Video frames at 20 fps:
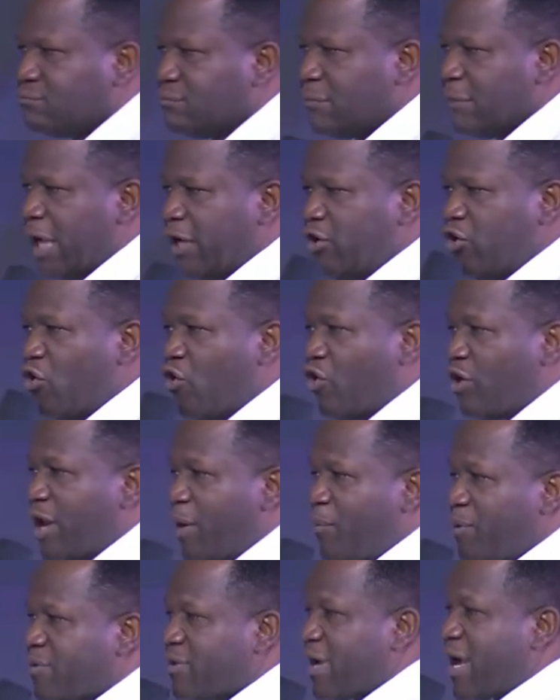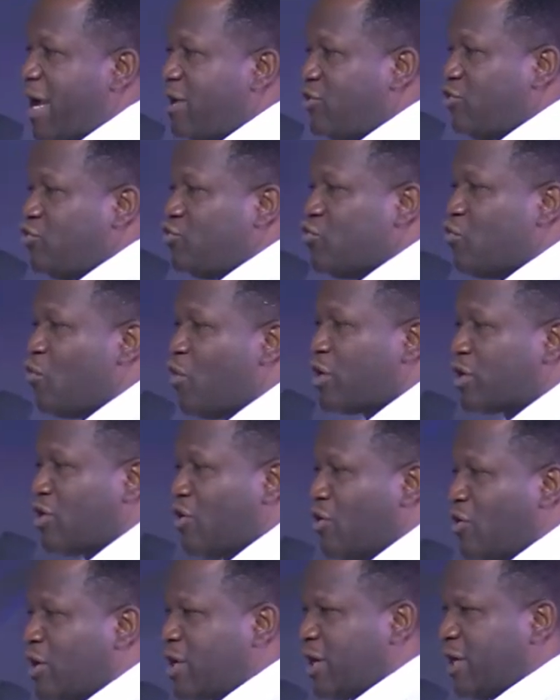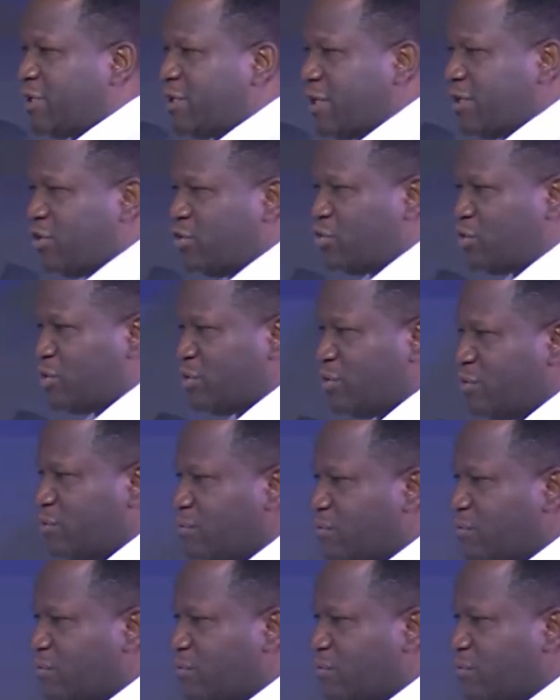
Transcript: And no other person can do what God created you to do.